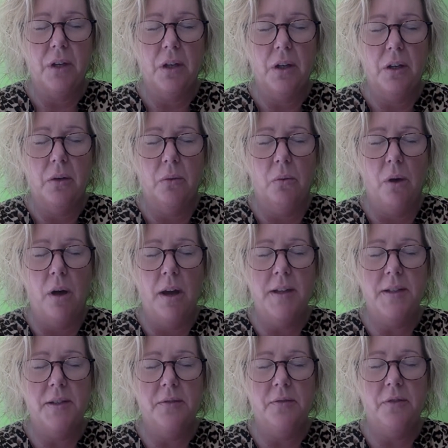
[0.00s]
Why is
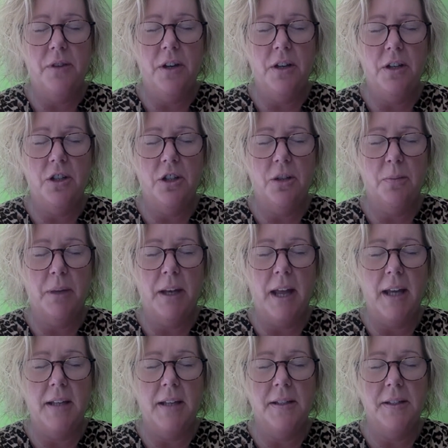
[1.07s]
the furniture
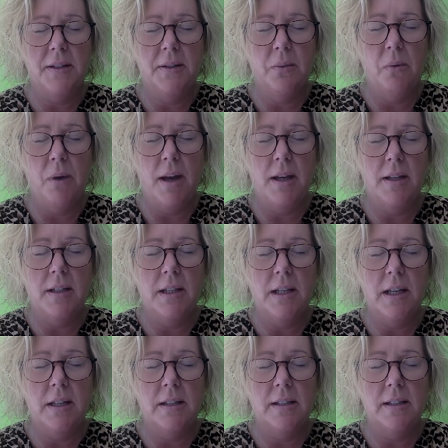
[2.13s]
placed in the way it is?